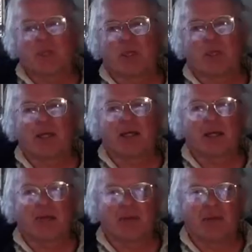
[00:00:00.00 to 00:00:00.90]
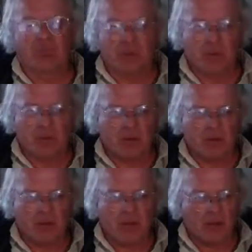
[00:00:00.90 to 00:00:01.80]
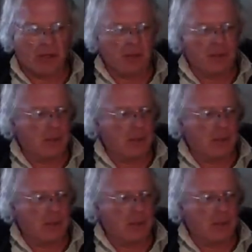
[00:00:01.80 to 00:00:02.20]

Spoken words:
and a lot of other people have followed up.